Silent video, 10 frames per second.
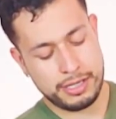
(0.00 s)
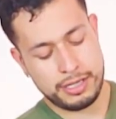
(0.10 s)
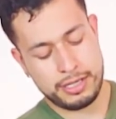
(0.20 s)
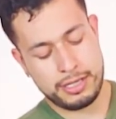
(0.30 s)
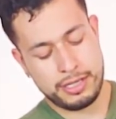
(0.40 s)

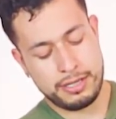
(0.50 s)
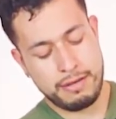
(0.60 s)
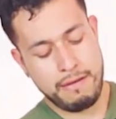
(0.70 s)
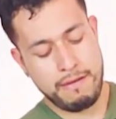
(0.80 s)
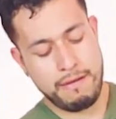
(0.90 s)

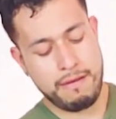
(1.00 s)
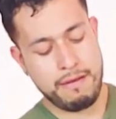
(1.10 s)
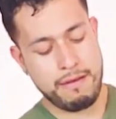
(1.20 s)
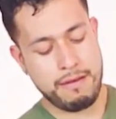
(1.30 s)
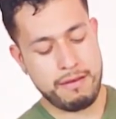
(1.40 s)

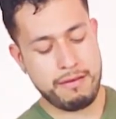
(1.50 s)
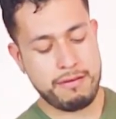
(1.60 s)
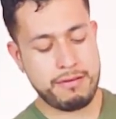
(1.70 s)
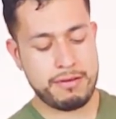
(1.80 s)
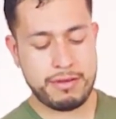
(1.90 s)
Nobody speaks.